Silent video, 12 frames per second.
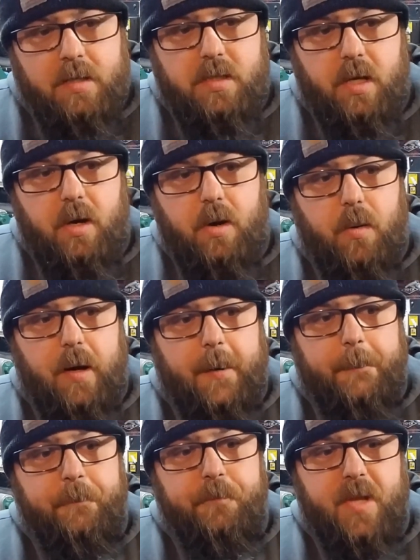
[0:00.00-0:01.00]

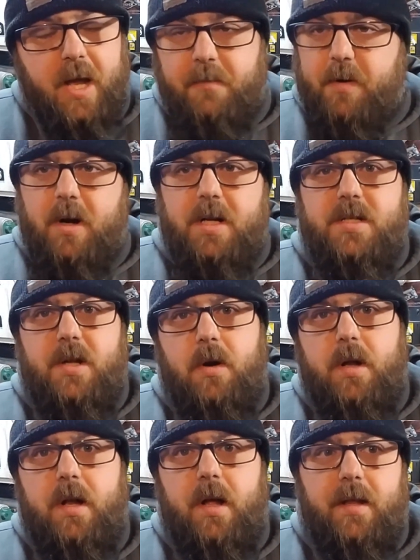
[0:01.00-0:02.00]
So I've already
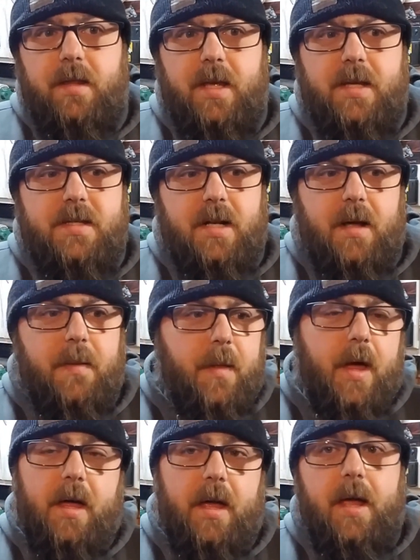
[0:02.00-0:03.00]
started on this, and I
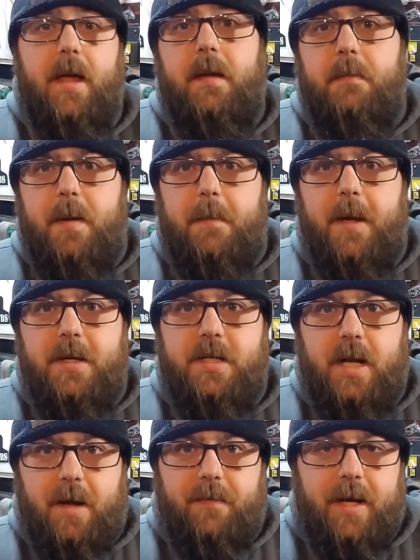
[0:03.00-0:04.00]
thought, hey, maybe I
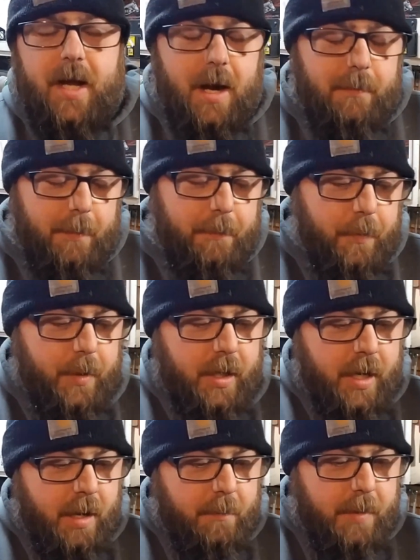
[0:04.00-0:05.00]
should have a camera
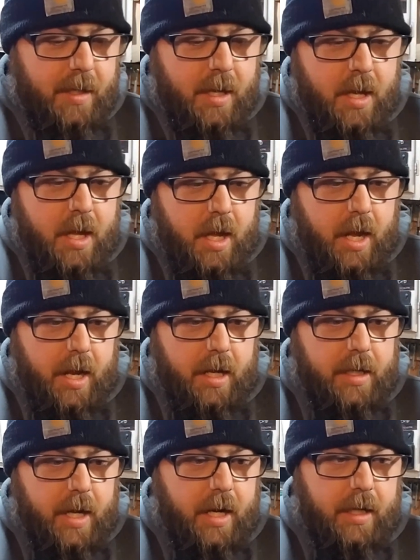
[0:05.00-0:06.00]
pointing at me
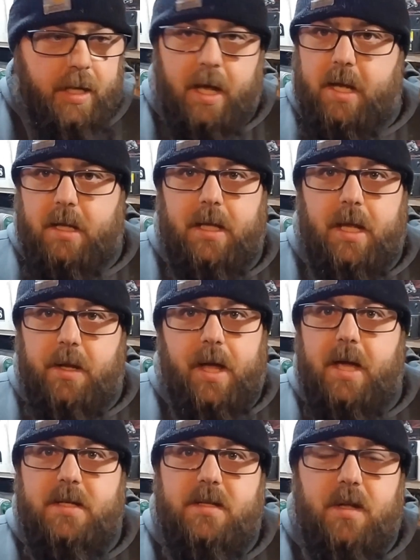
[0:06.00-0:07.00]
and kind of let you
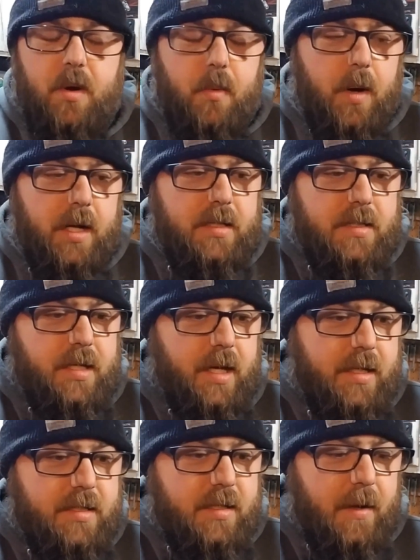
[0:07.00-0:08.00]
guys know what
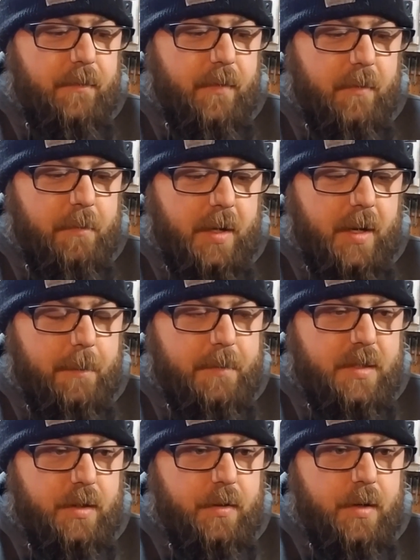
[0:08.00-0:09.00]
stuff I've been
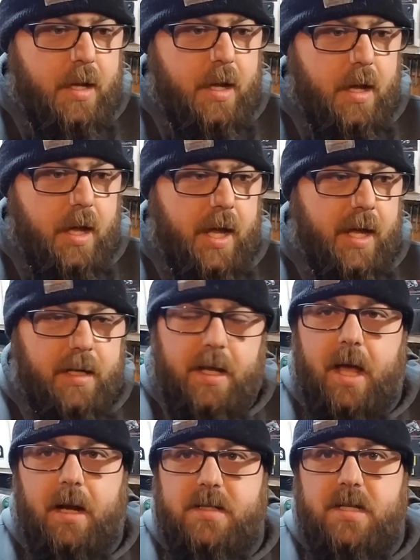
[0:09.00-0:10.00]
up to and
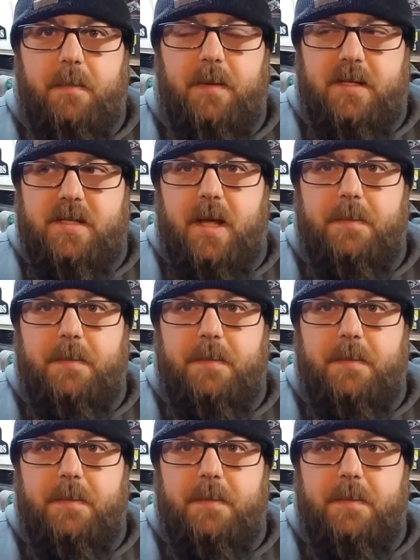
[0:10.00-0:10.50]
kind of some of the